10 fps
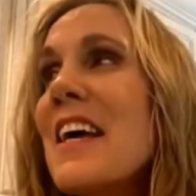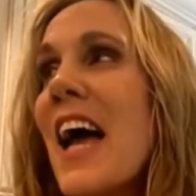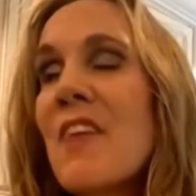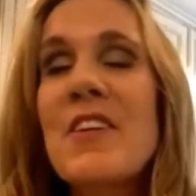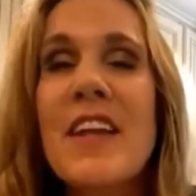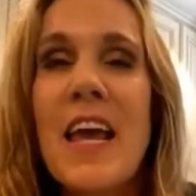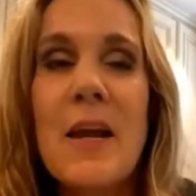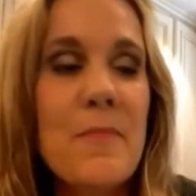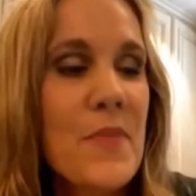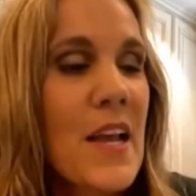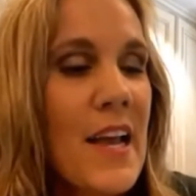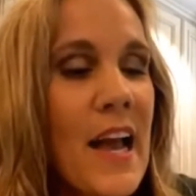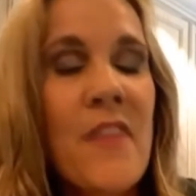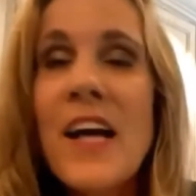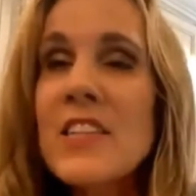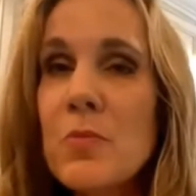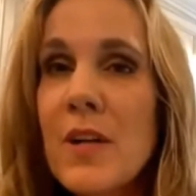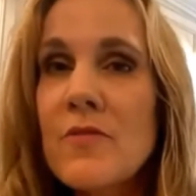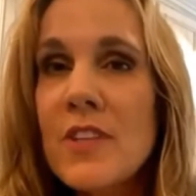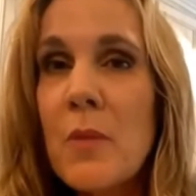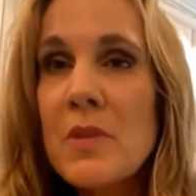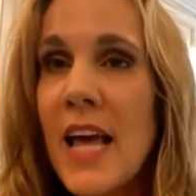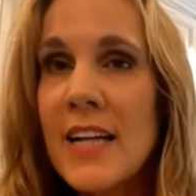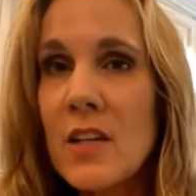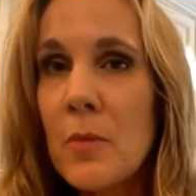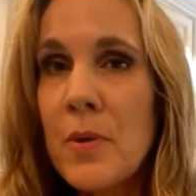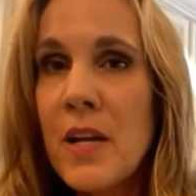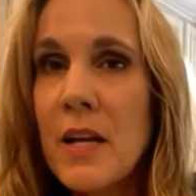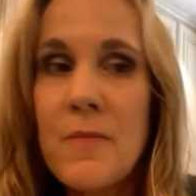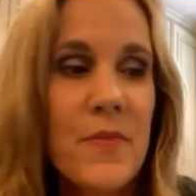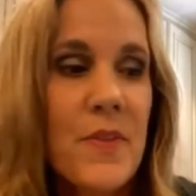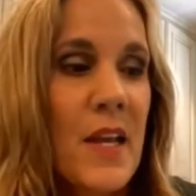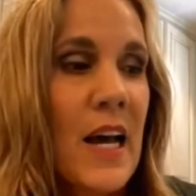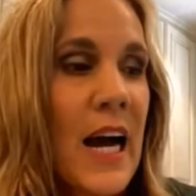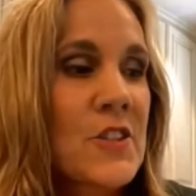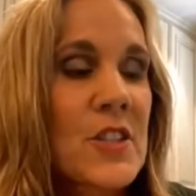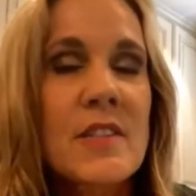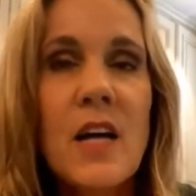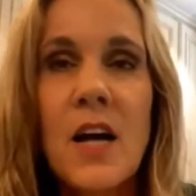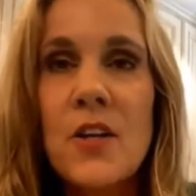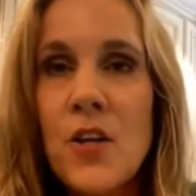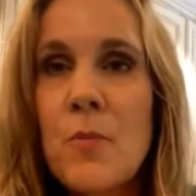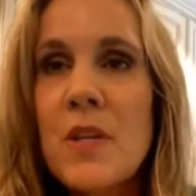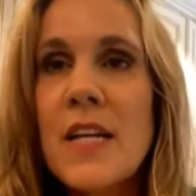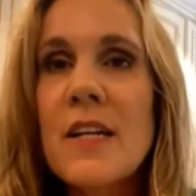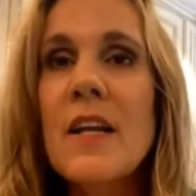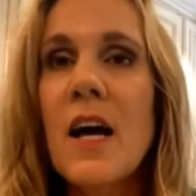every day. And that's what I've done with the XRP. I just accumulated.